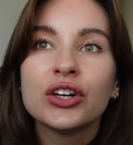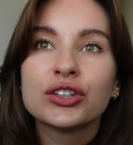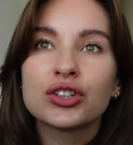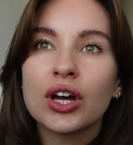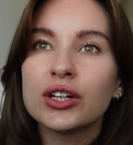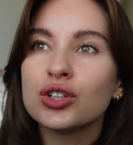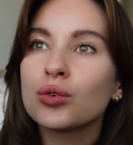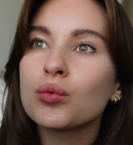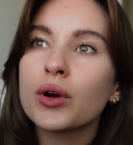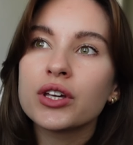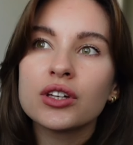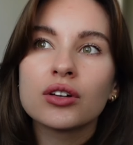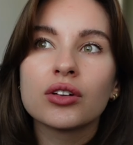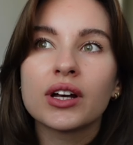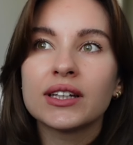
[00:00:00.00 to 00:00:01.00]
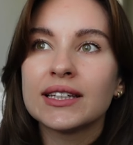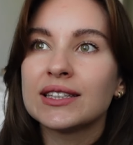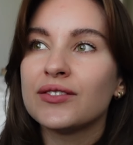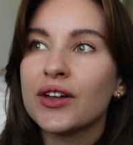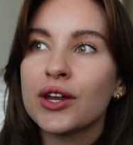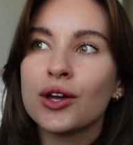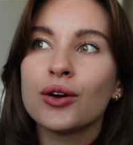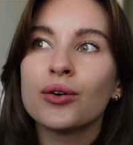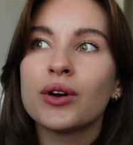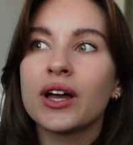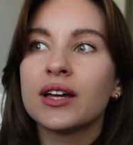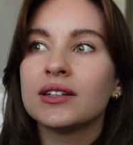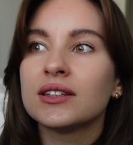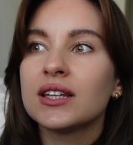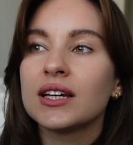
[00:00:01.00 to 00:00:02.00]
So I don't want you to look at this video
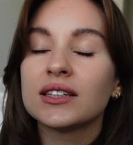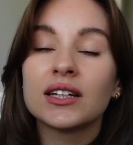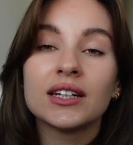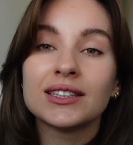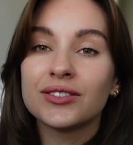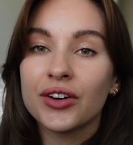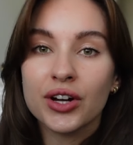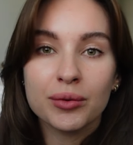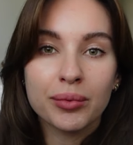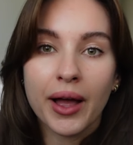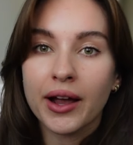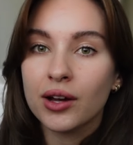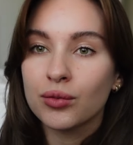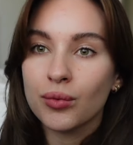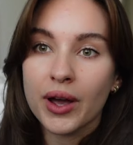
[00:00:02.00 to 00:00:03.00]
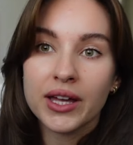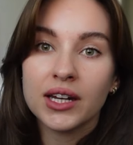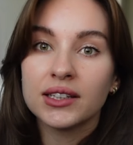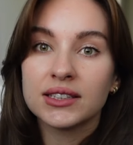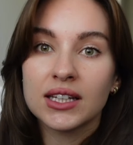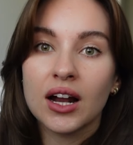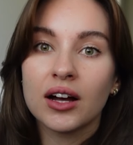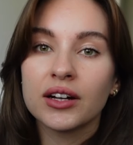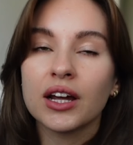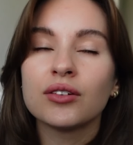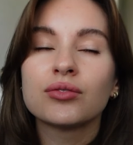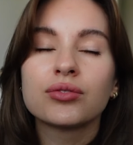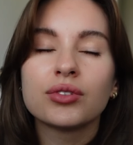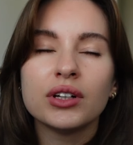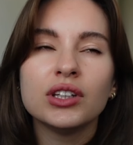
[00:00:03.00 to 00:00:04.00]
and think that it's very black and white. It's not. I
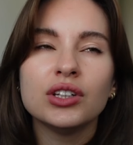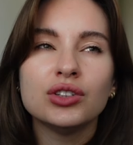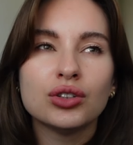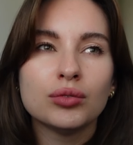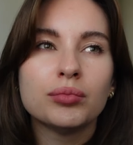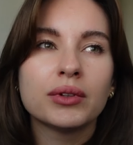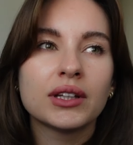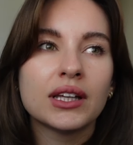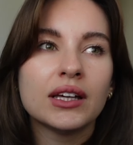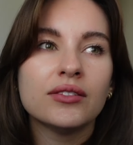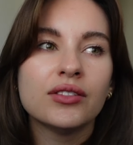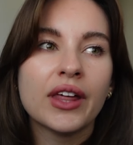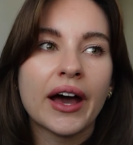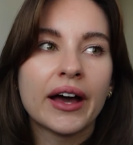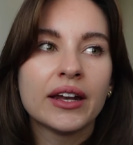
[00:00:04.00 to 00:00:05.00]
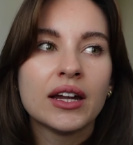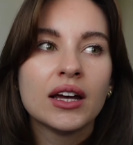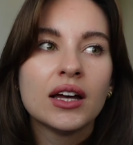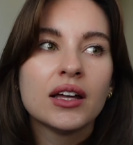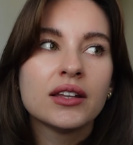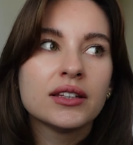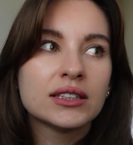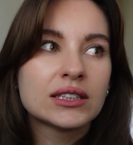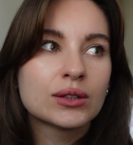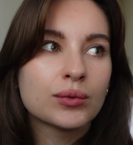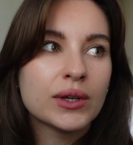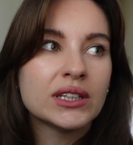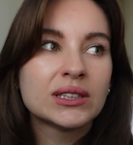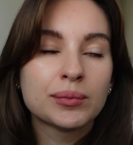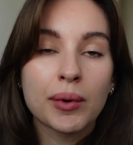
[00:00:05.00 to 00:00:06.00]
really do believe that the
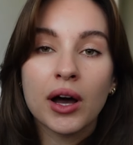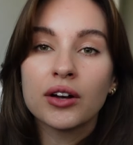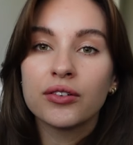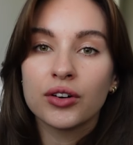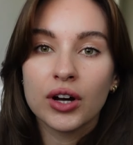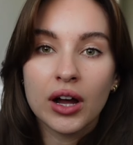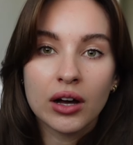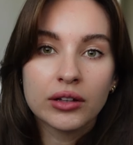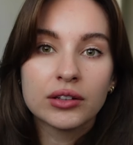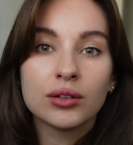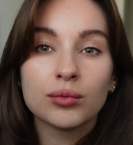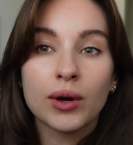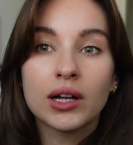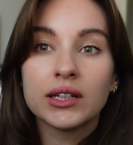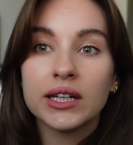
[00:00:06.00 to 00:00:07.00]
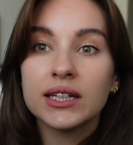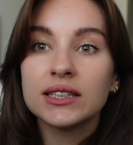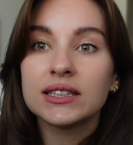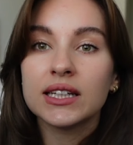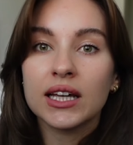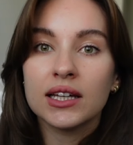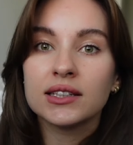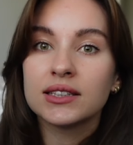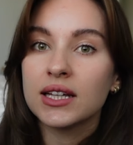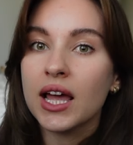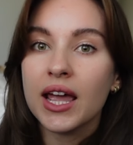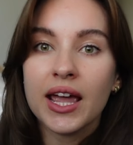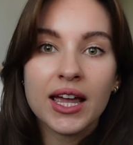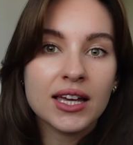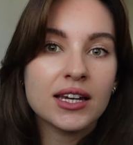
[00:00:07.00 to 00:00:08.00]
sweet spot for health and wellness is
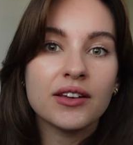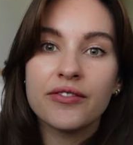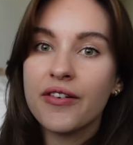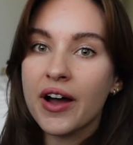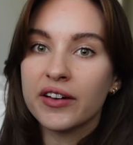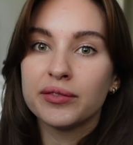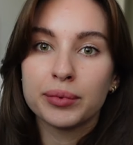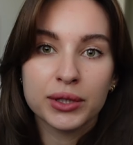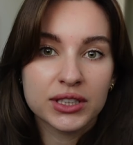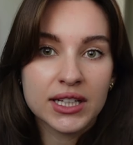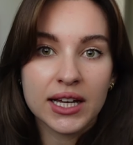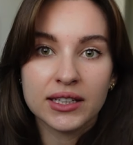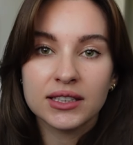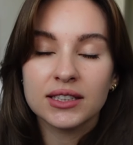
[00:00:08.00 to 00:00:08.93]
85%.